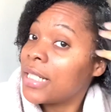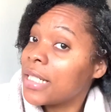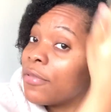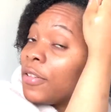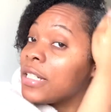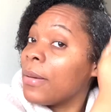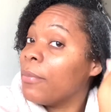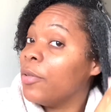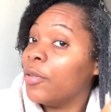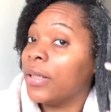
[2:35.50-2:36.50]
is the first time
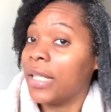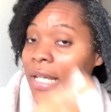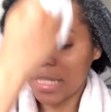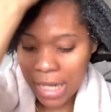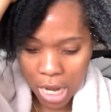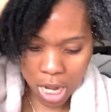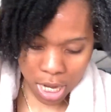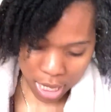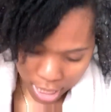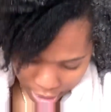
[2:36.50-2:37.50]
I'm doing this,
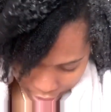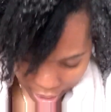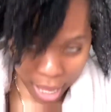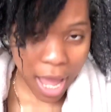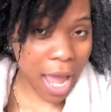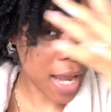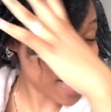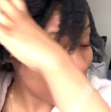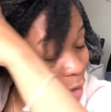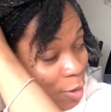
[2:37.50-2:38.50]
and it
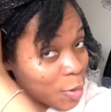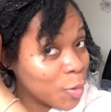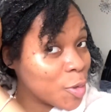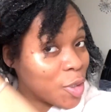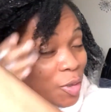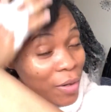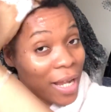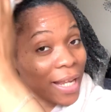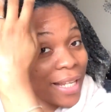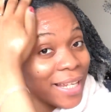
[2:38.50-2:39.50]
is so
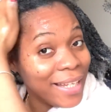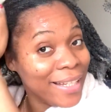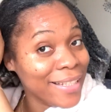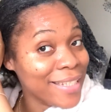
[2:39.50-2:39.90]
strange.